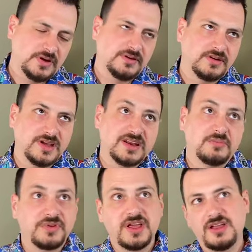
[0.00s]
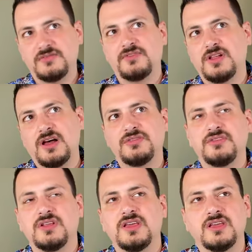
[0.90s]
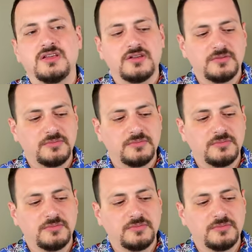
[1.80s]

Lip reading: it can obtain velocity